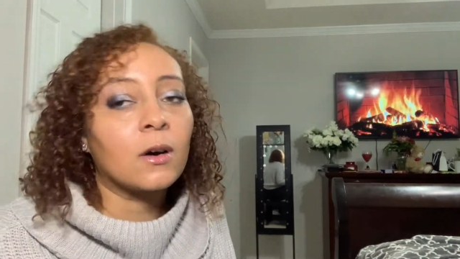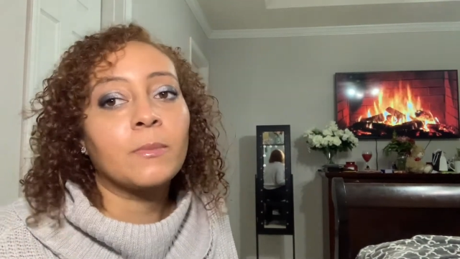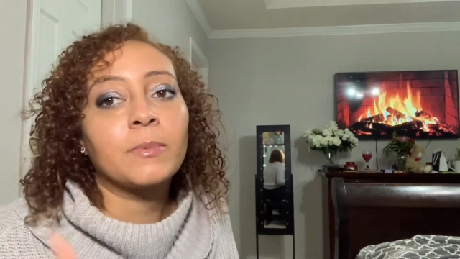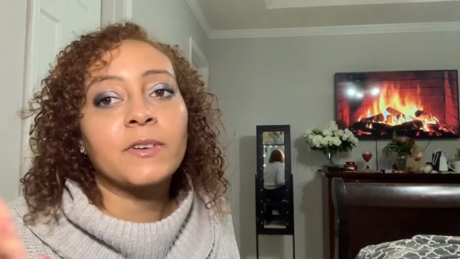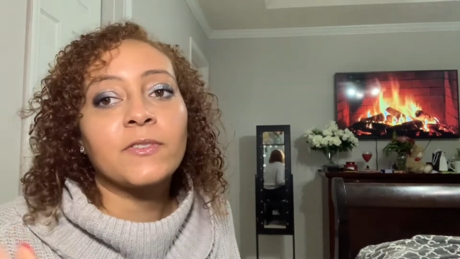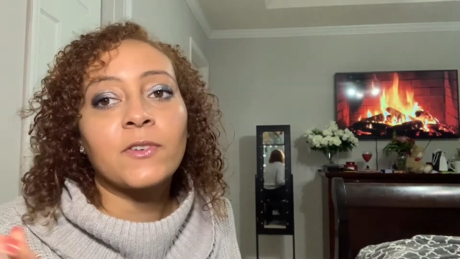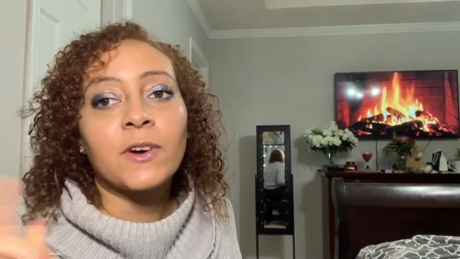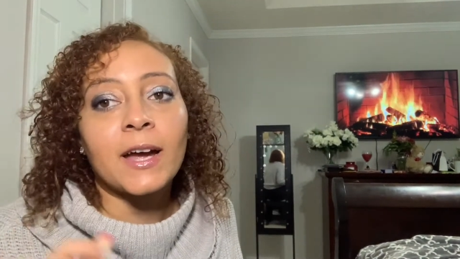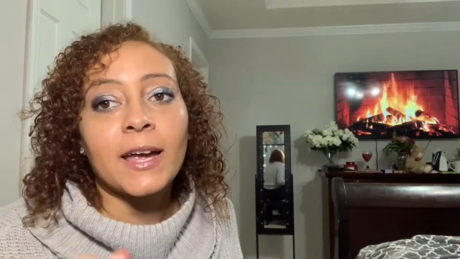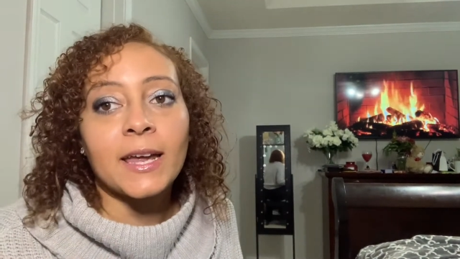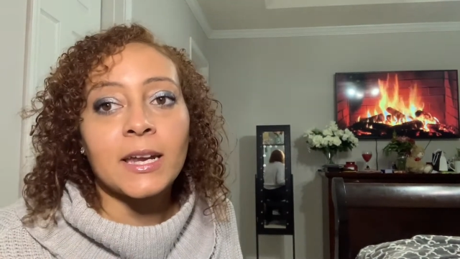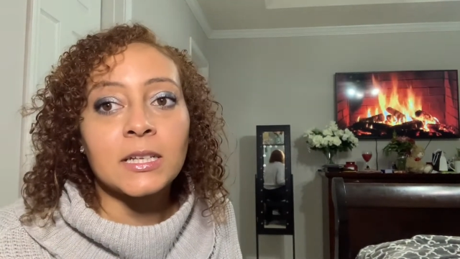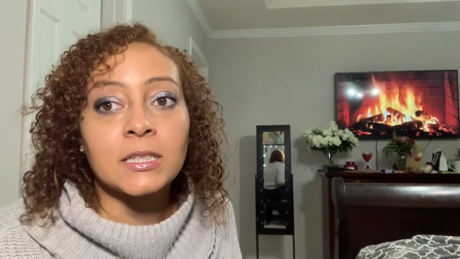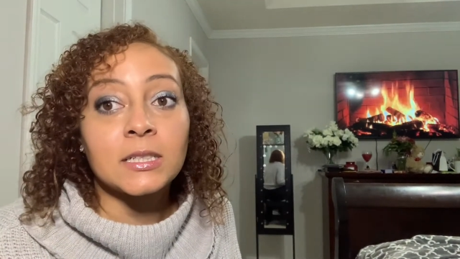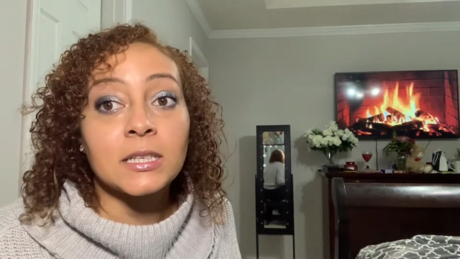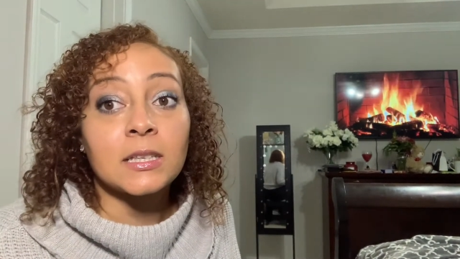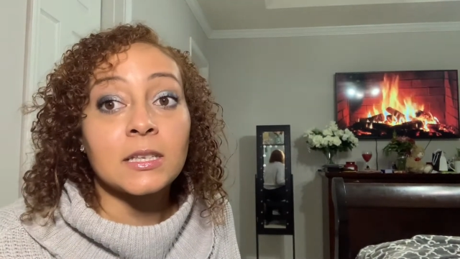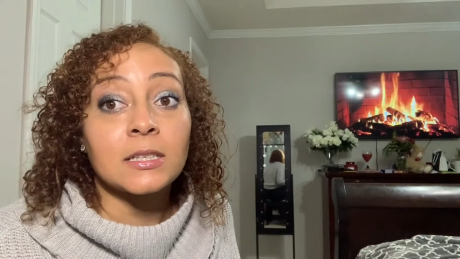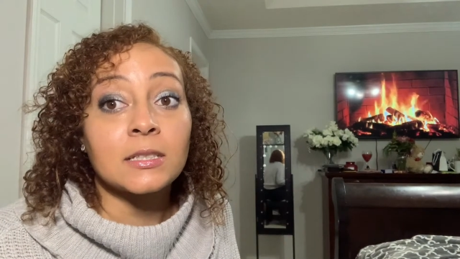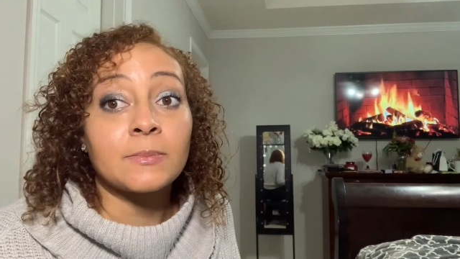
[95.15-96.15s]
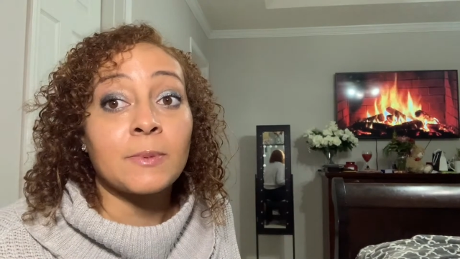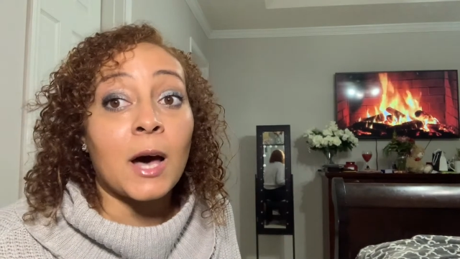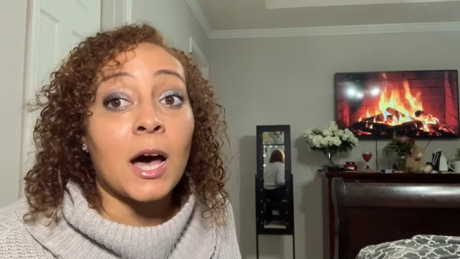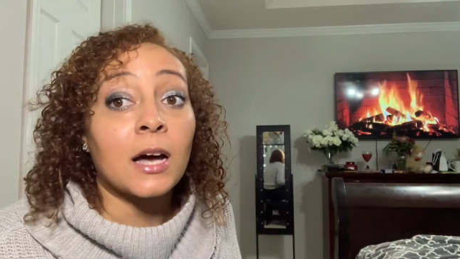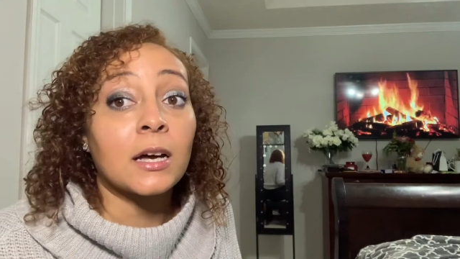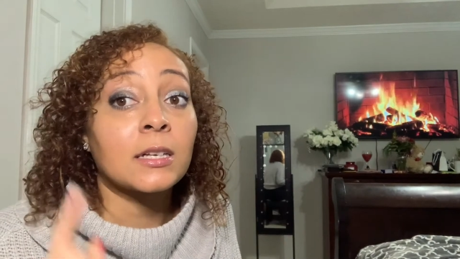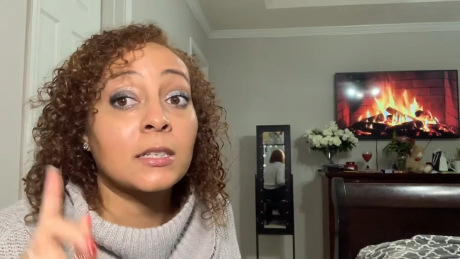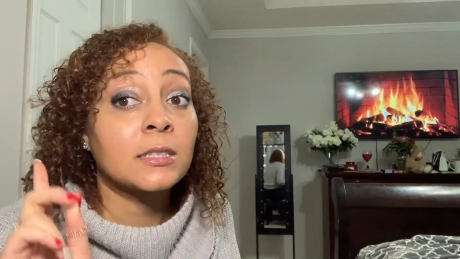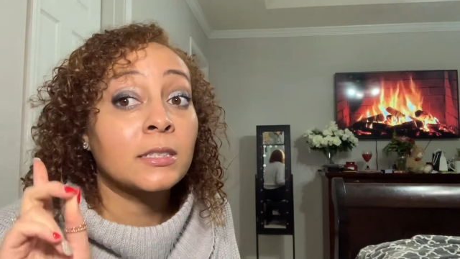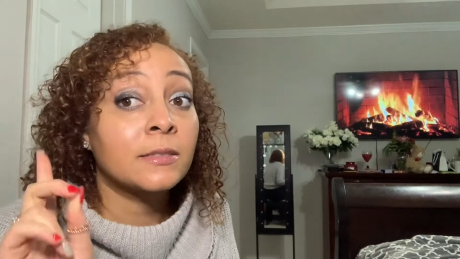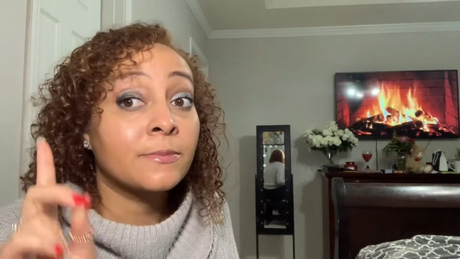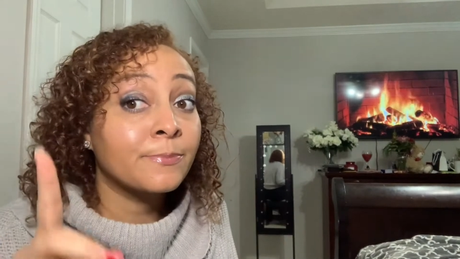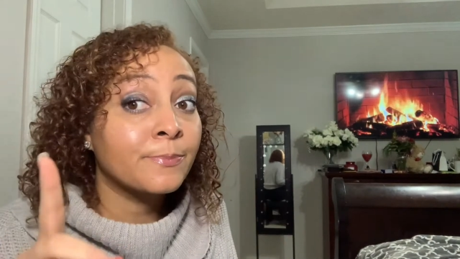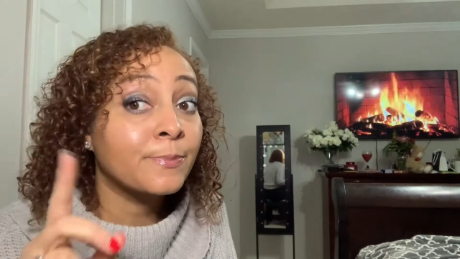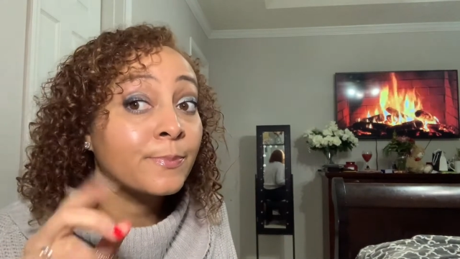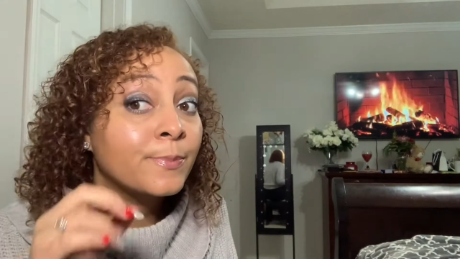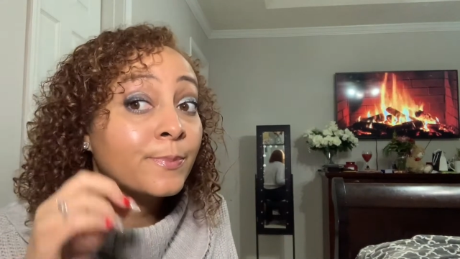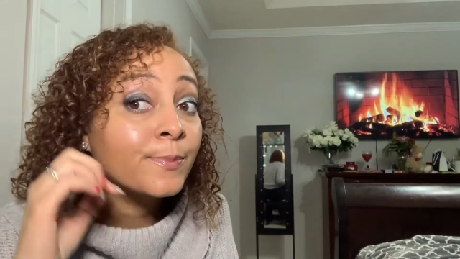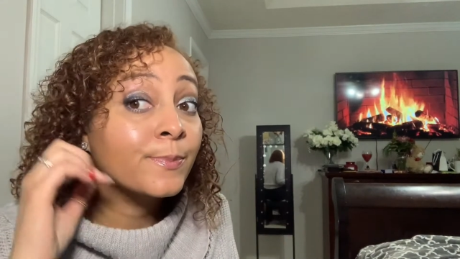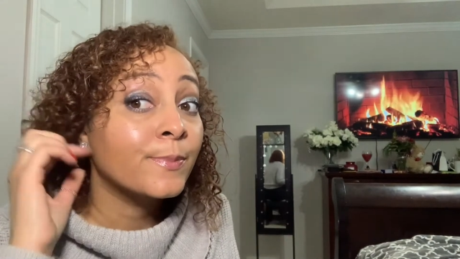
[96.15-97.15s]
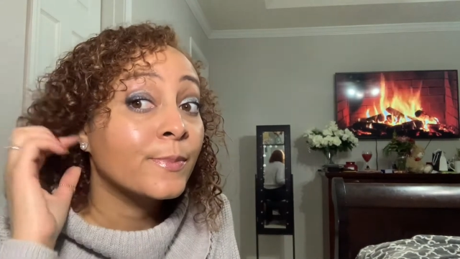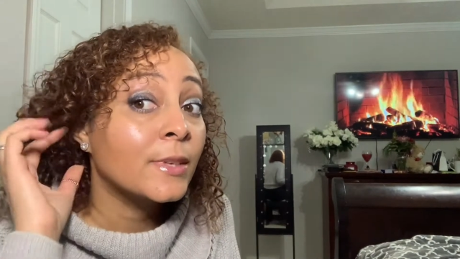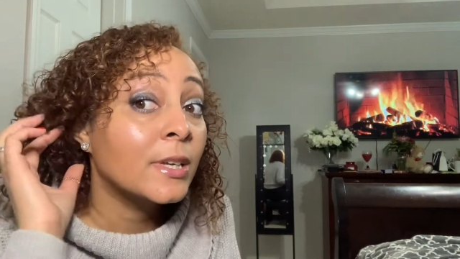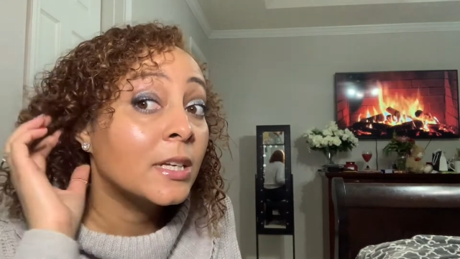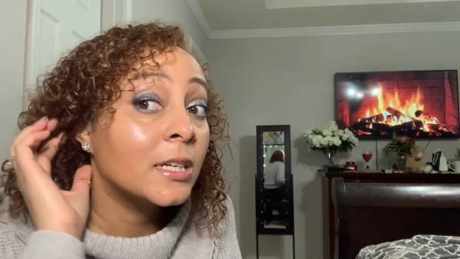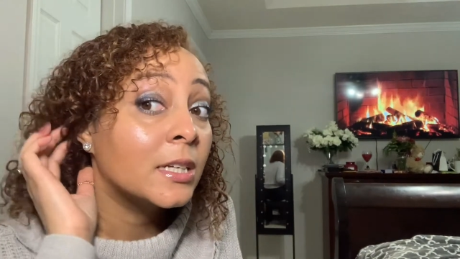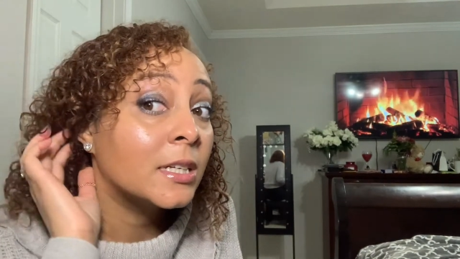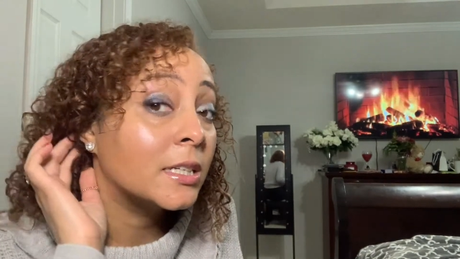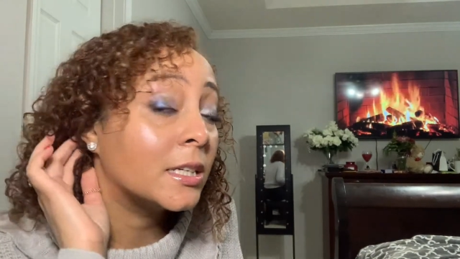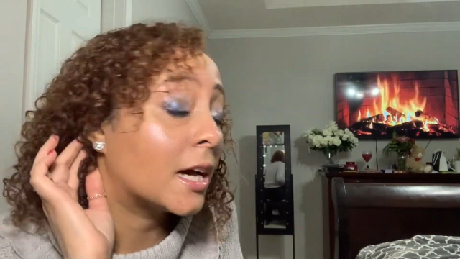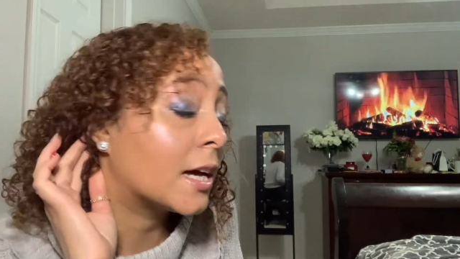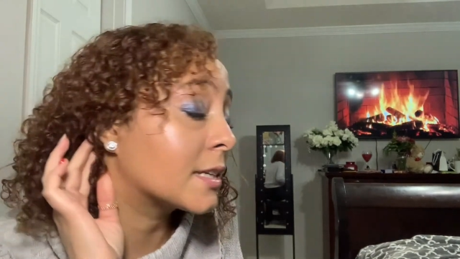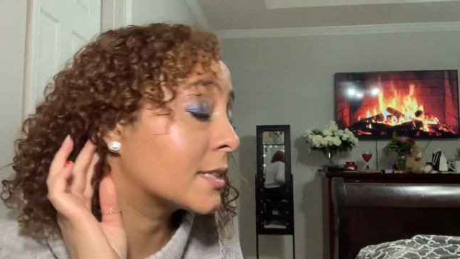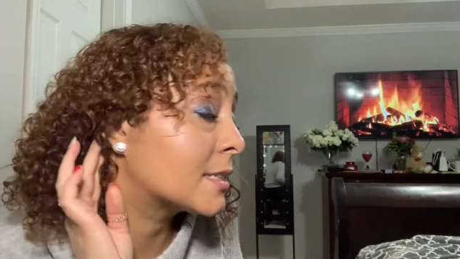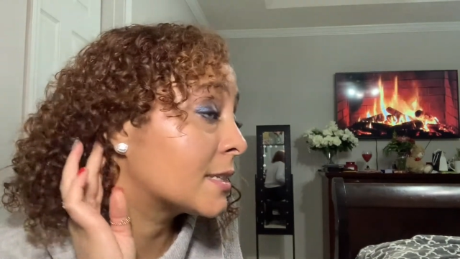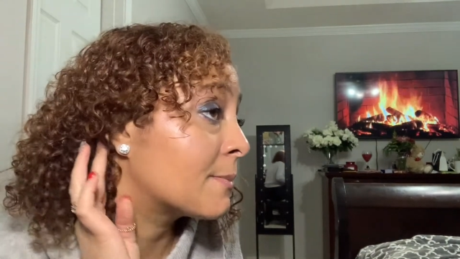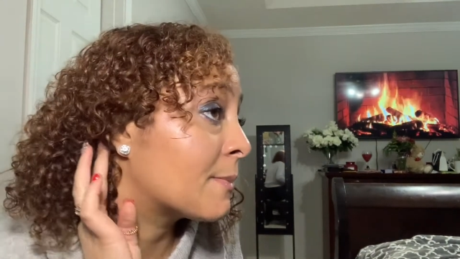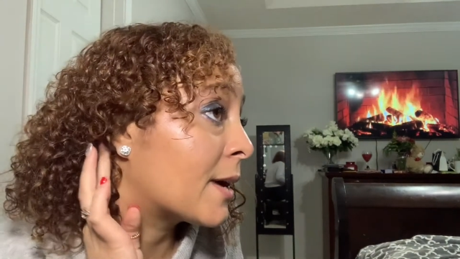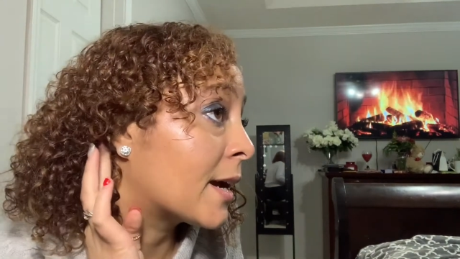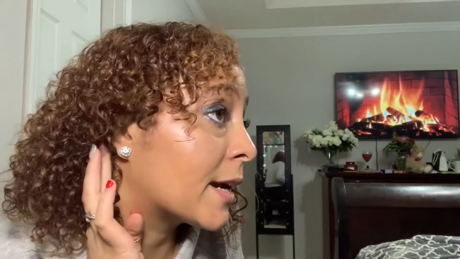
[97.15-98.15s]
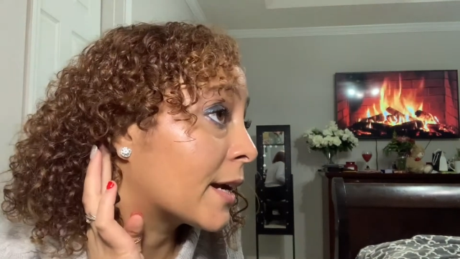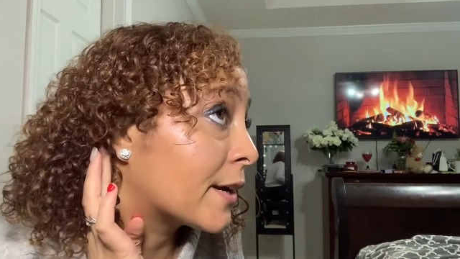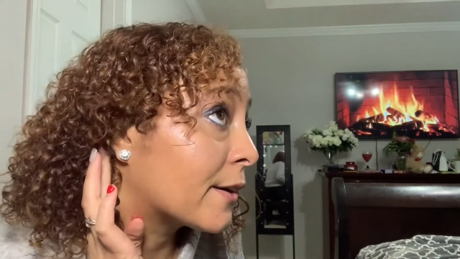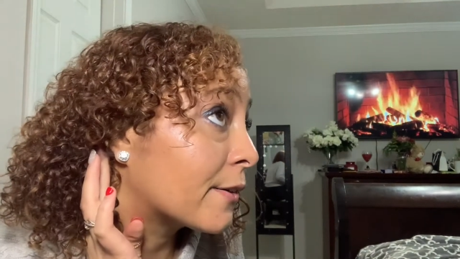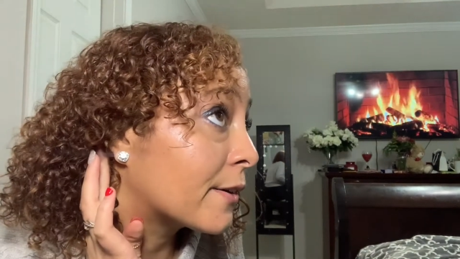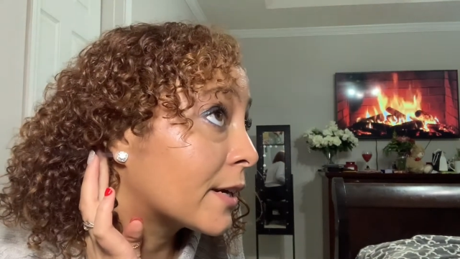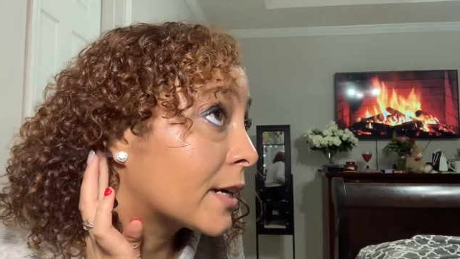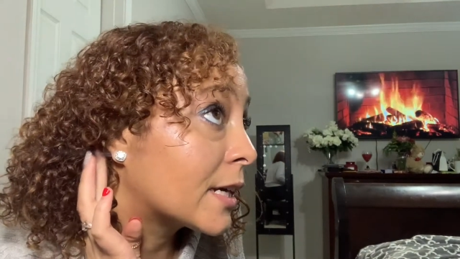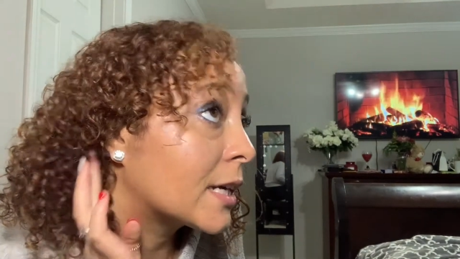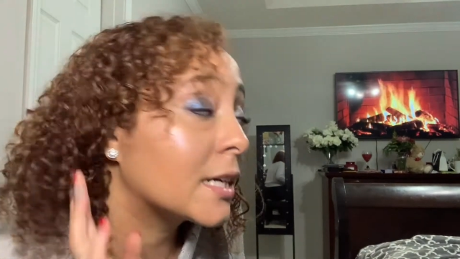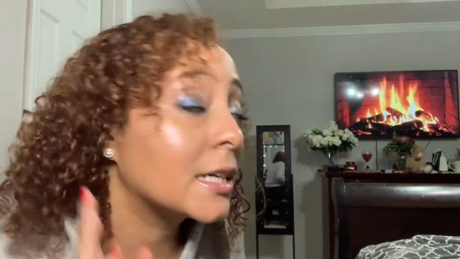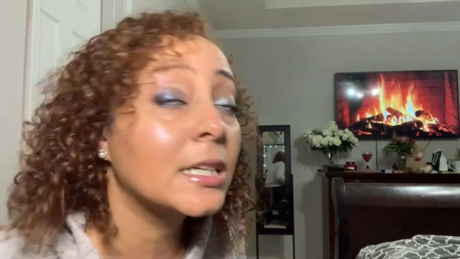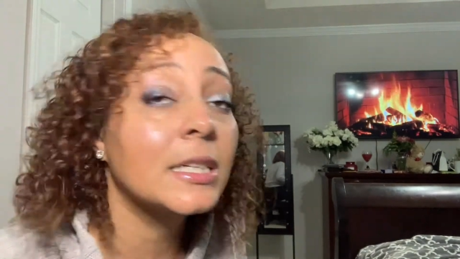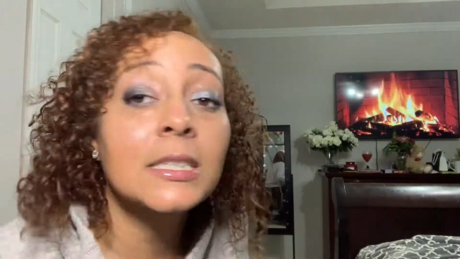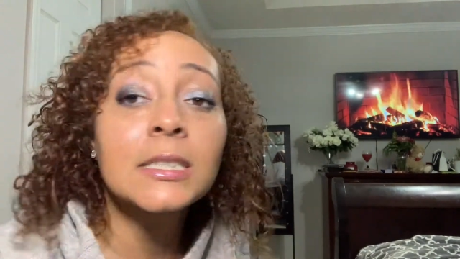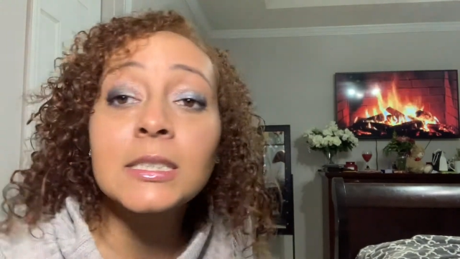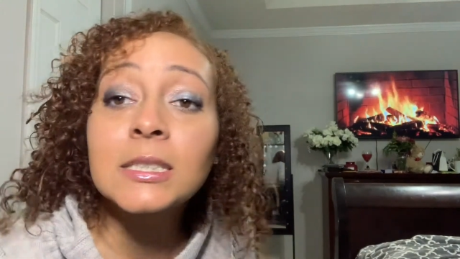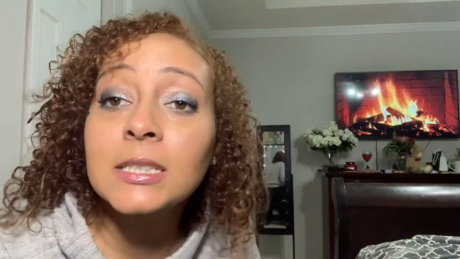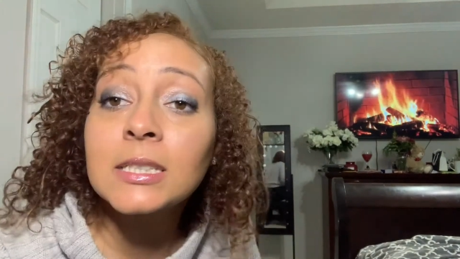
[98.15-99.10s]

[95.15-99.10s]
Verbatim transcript: before I get into this box, Y'all see my earrings?